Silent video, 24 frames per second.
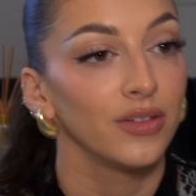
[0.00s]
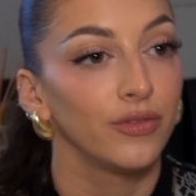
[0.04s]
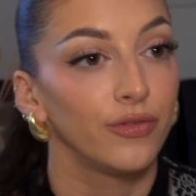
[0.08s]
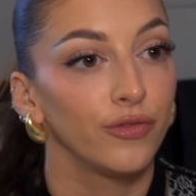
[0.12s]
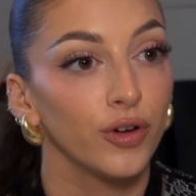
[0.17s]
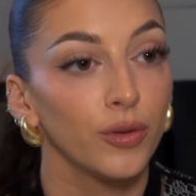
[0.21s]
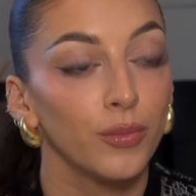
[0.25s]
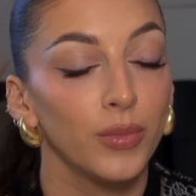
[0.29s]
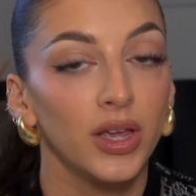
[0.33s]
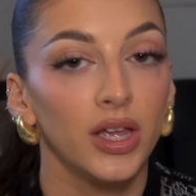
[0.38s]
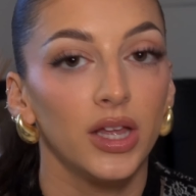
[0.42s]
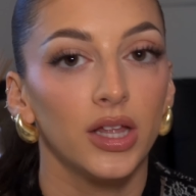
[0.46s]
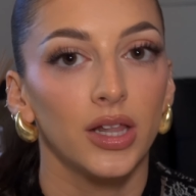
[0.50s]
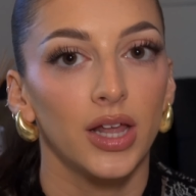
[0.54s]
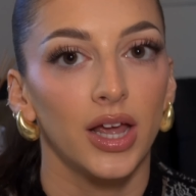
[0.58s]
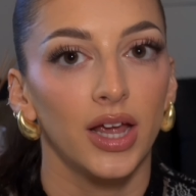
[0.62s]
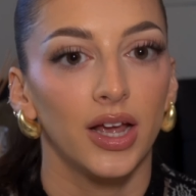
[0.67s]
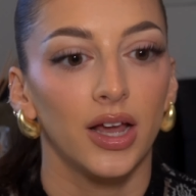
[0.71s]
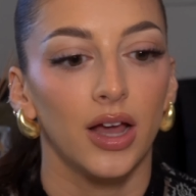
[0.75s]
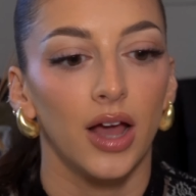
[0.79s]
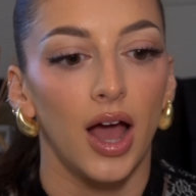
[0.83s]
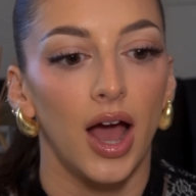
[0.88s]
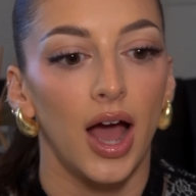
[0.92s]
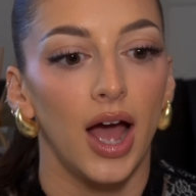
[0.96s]
For me,
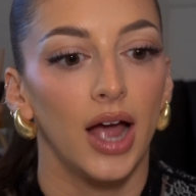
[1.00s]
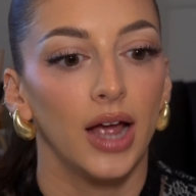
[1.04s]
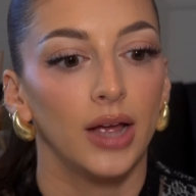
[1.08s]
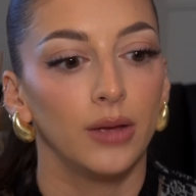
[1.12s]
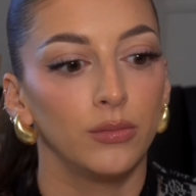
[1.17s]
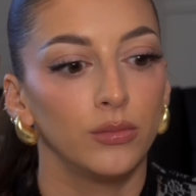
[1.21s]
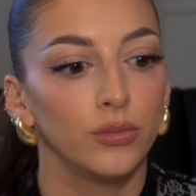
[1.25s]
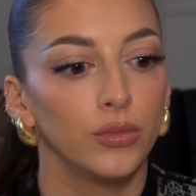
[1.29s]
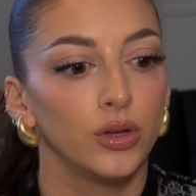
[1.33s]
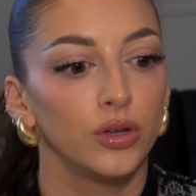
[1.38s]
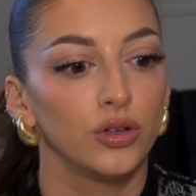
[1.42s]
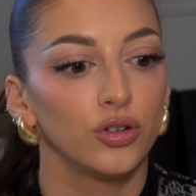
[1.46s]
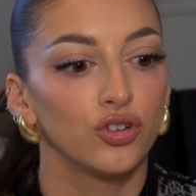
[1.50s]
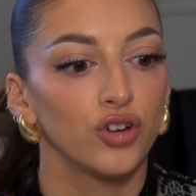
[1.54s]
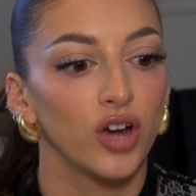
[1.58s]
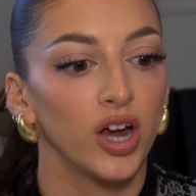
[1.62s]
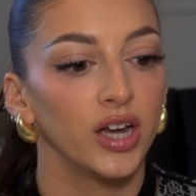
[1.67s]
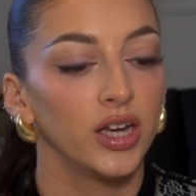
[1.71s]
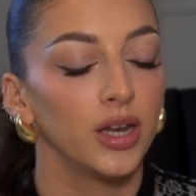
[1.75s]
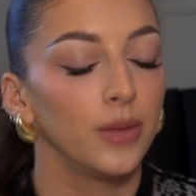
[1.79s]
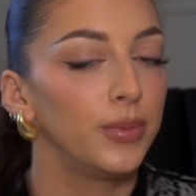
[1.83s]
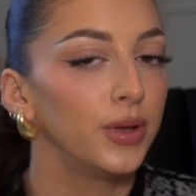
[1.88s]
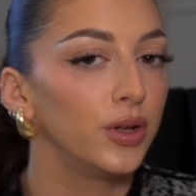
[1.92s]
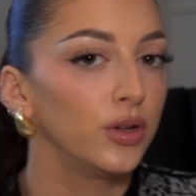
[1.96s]
like, I'm
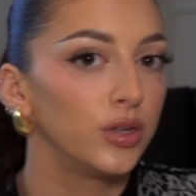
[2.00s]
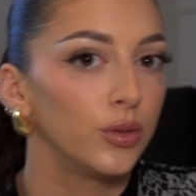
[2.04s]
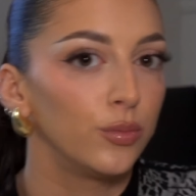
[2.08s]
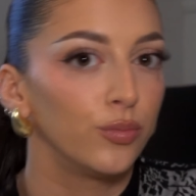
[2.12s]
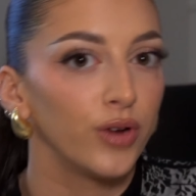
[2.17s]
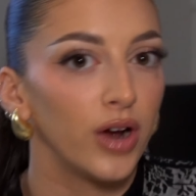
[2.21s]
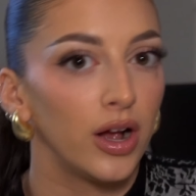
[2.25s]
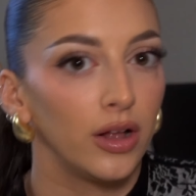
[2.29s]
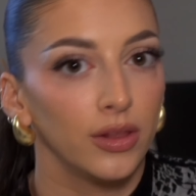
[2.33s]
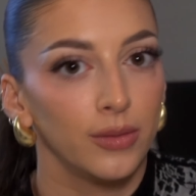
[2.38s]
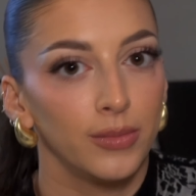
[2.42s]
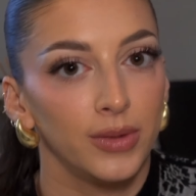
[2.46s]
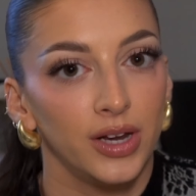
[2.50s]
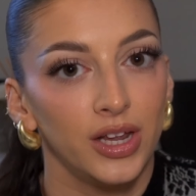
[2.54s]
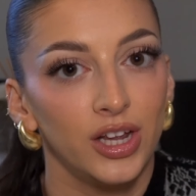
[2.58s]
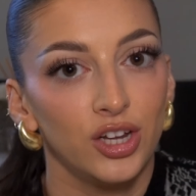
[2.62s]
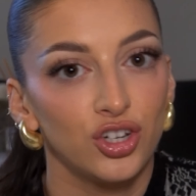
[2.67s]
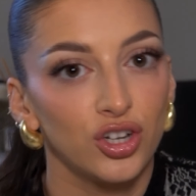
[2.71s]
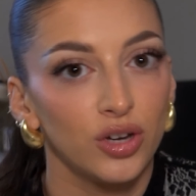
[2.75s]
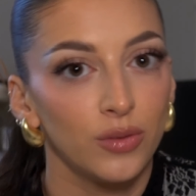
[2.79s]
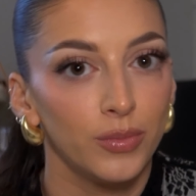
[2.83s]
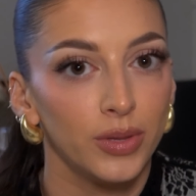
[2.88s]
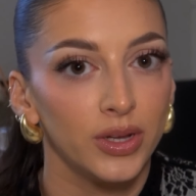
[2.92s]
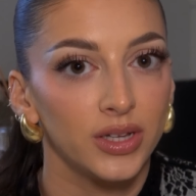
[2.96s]
trying to build a brow
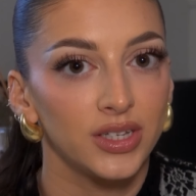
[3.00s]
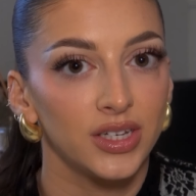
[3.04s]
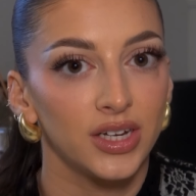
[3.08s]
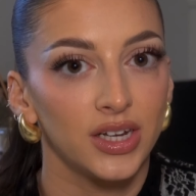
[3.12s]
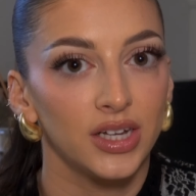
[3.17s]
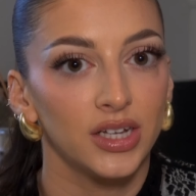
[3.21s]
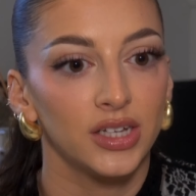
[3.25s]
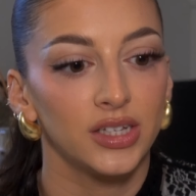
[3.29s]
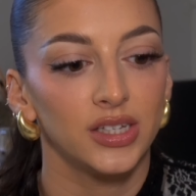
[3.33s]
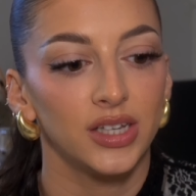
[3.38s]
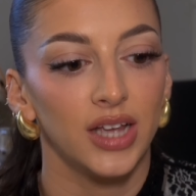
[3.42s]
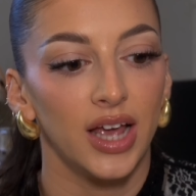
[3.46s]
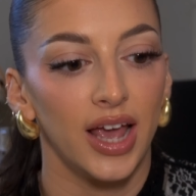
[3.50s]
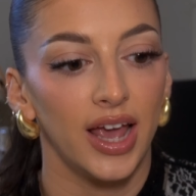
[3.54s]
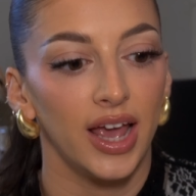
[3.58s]
lamination business